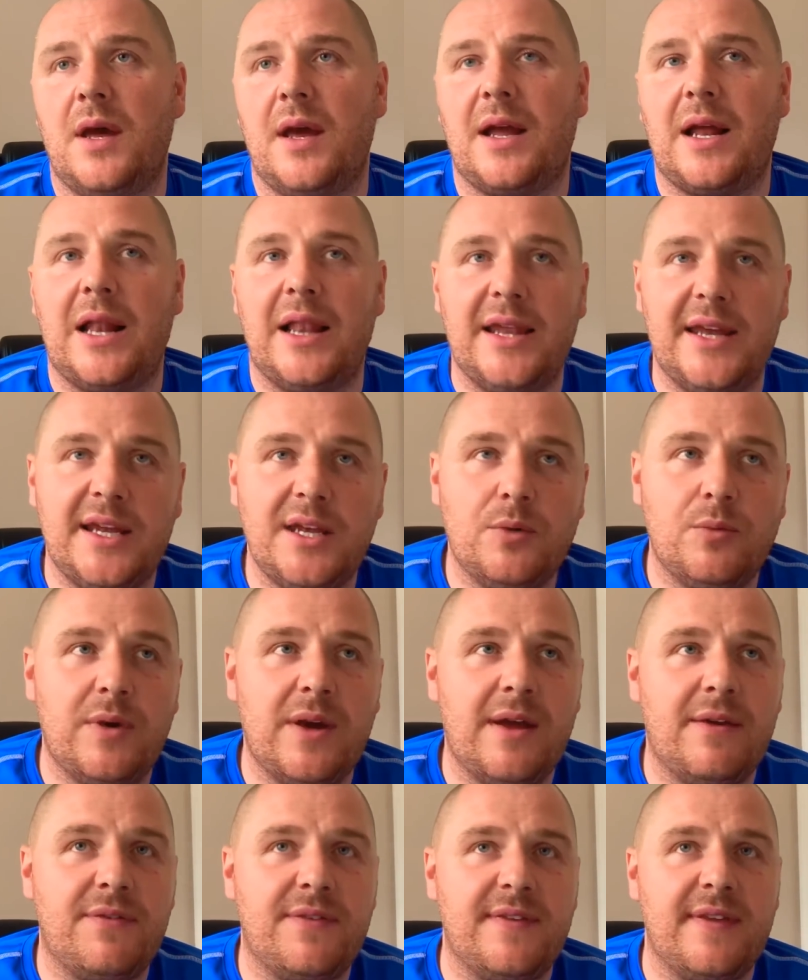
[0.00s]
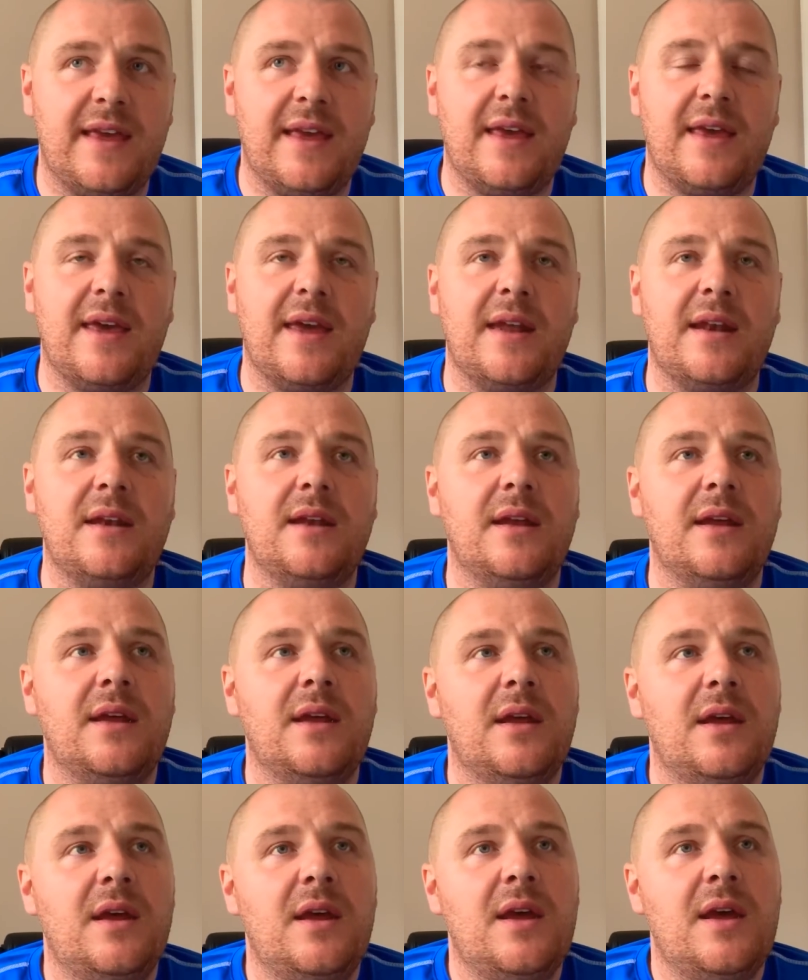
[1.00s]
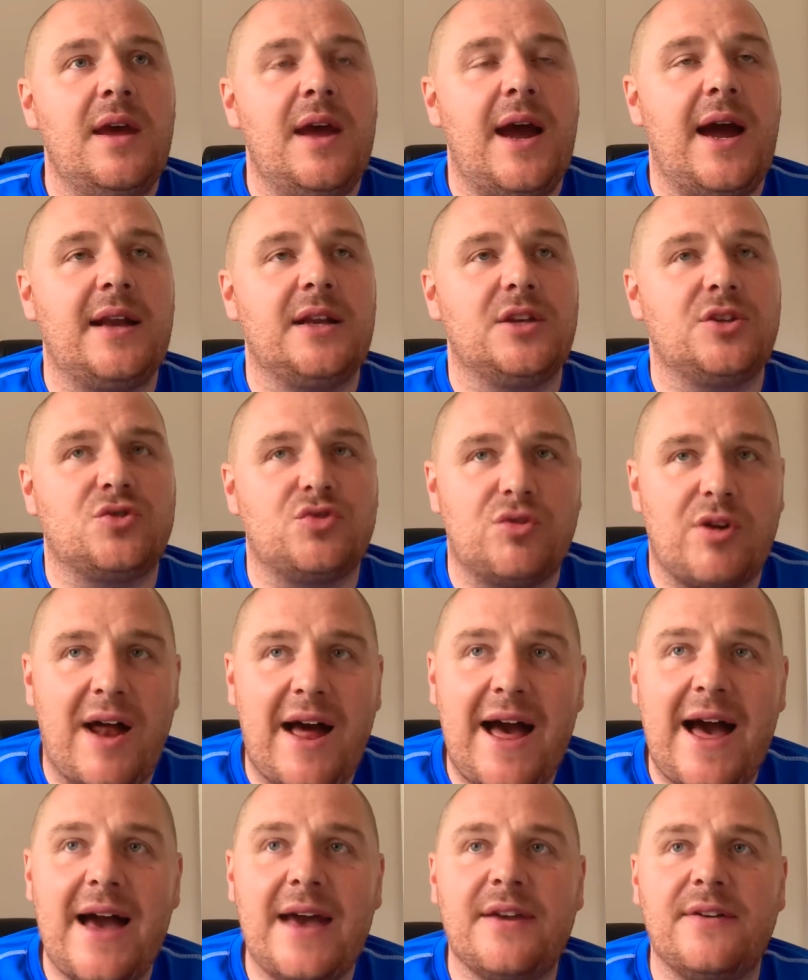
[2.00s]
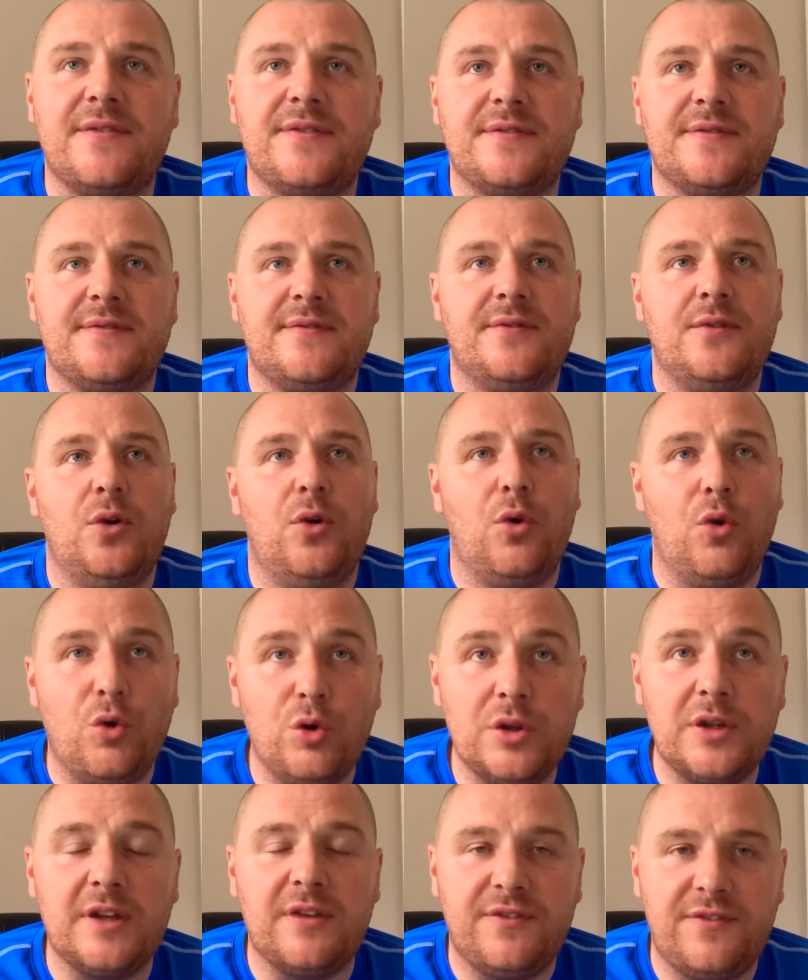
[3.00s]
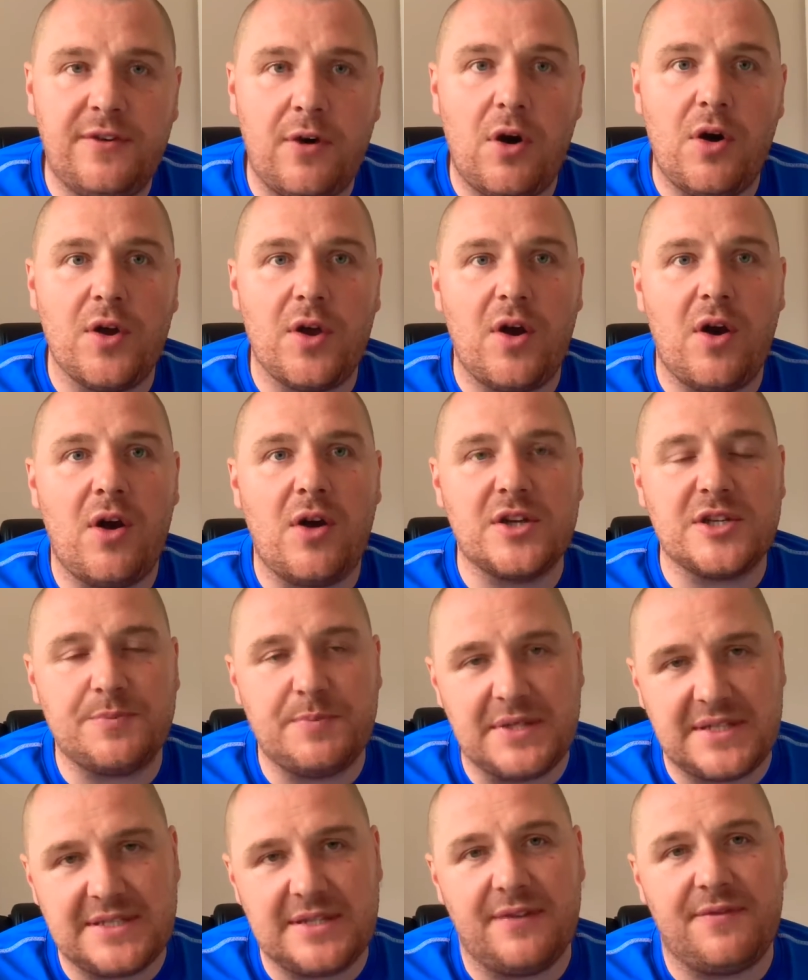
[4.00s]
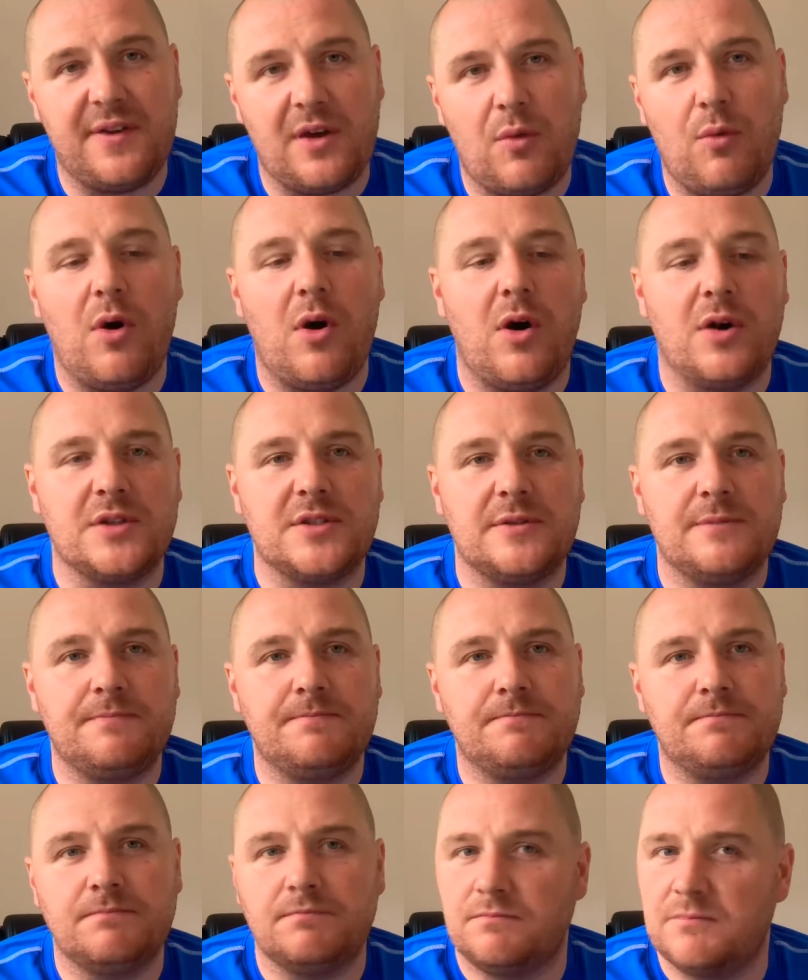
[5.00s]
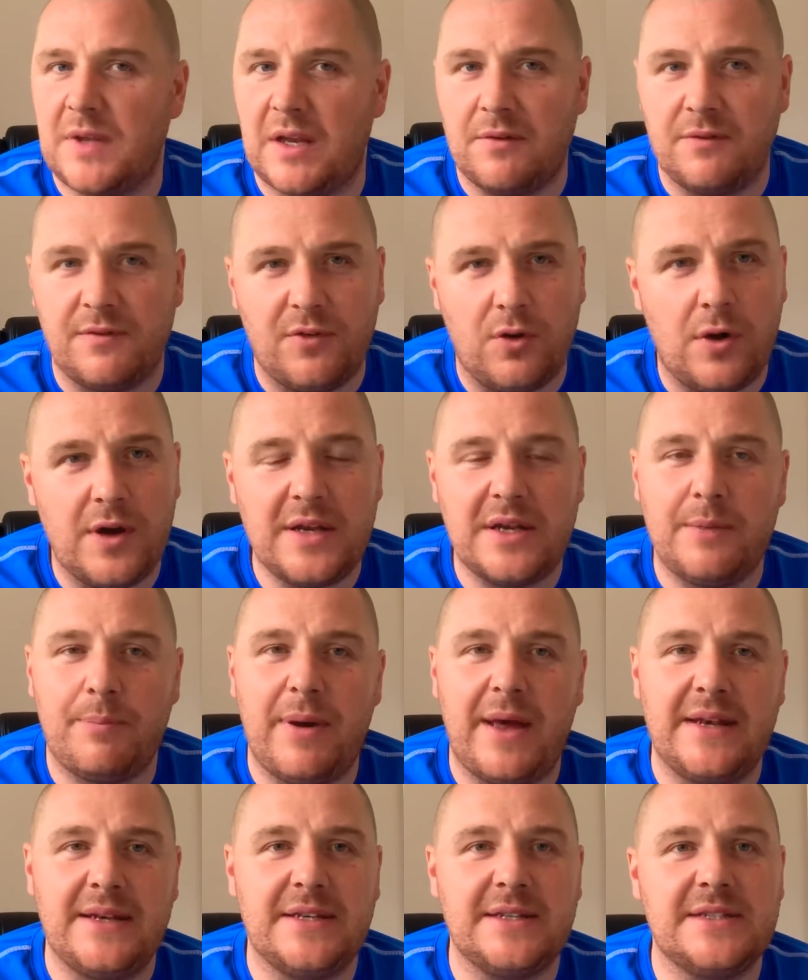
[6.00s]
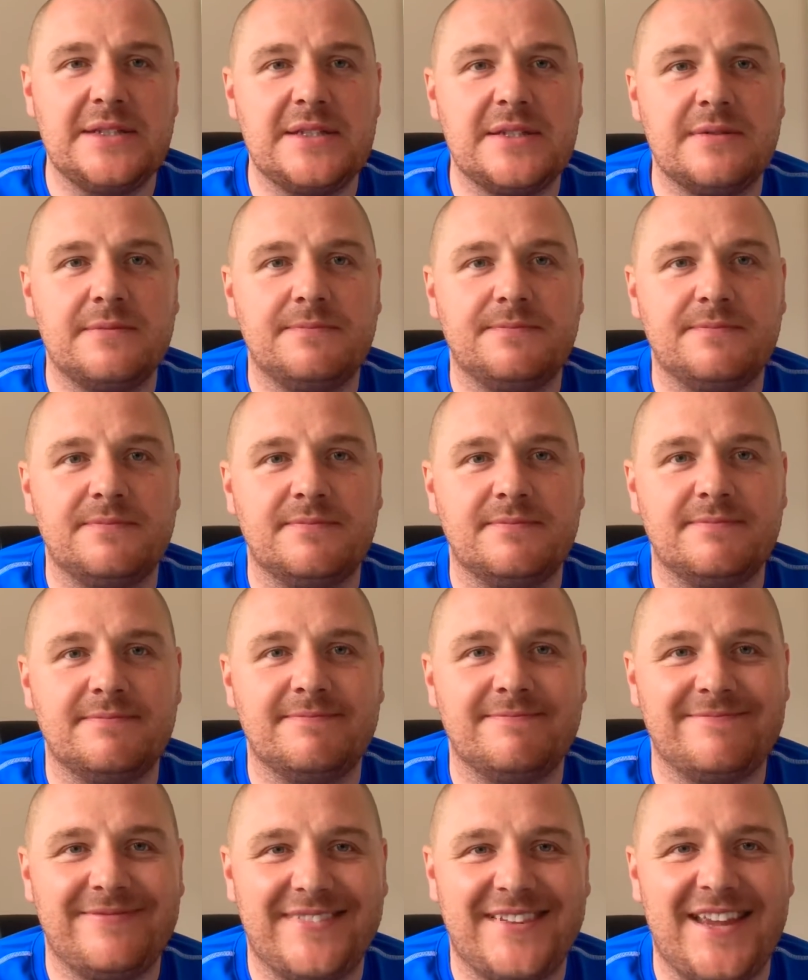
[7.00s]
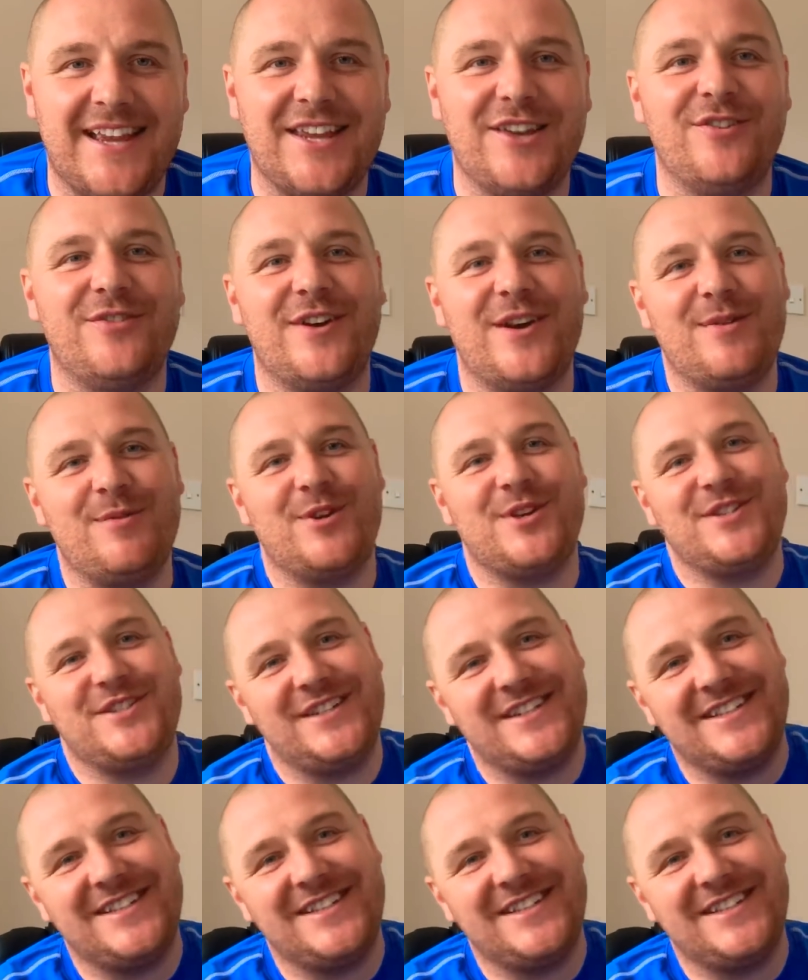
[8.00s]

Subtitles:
clean way of thinking, and a drive only for your specific ward, then vote independent. Thank you very much.